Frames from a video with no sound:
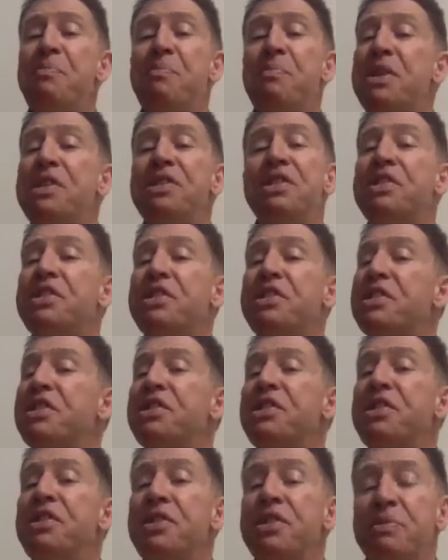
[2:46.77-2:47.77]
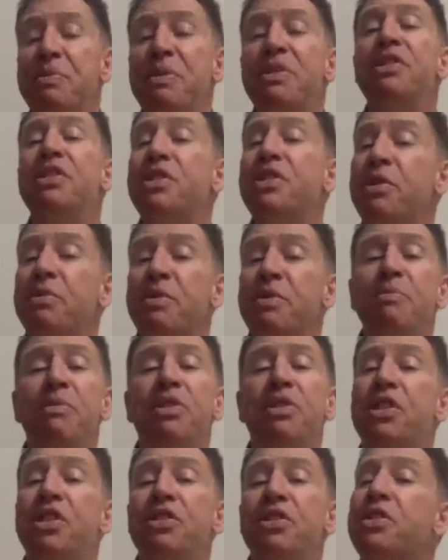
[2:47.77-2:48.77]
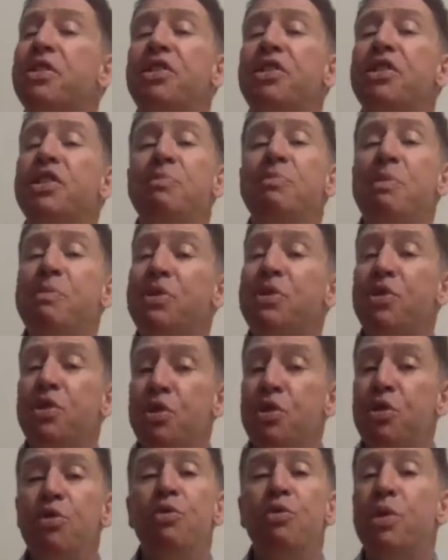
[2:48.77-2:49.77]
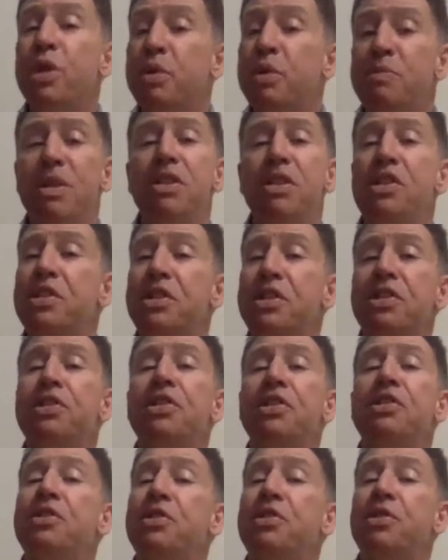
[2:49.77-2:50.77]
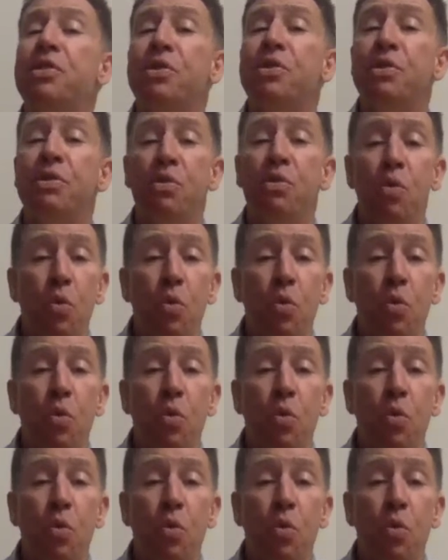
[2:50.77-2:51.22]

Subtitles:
Basically, especially in terms of machine learning, there's probably 2 really big things it can do.